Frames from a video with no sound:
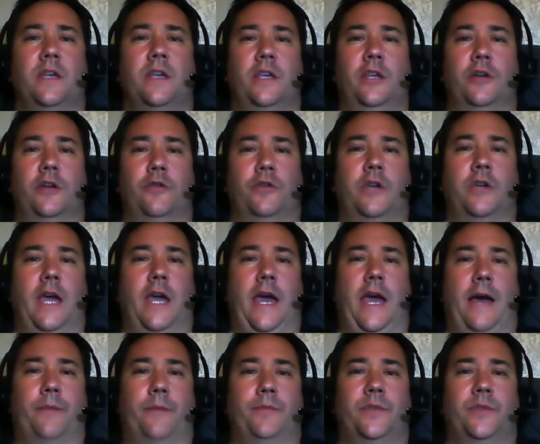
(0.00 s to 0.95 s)
you know,
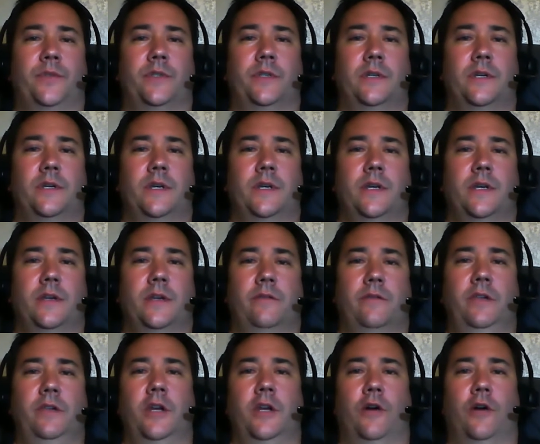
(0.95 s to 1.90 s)
caps,
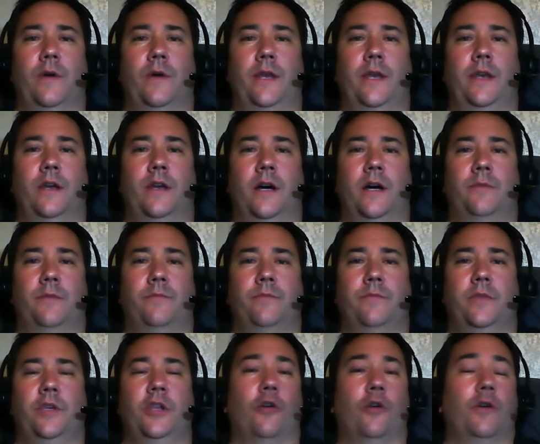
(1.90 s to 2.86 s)
you know, and
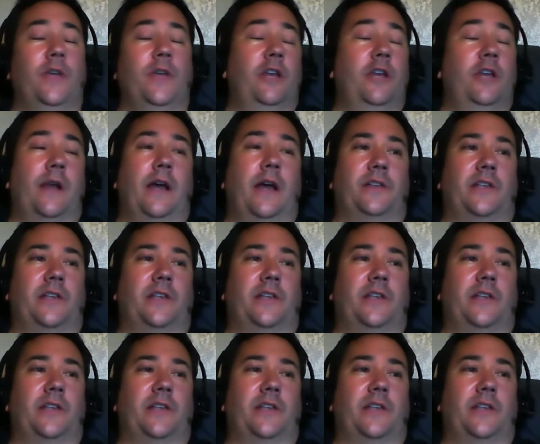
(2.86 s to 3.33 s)
you know what?